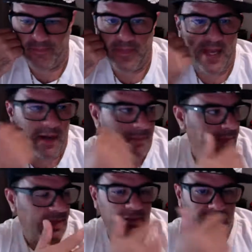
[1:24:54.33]

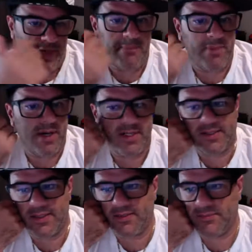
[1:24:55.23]
and a red bird
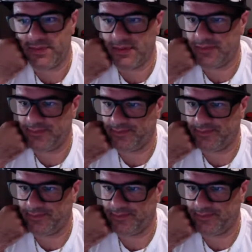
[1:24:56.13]
comes.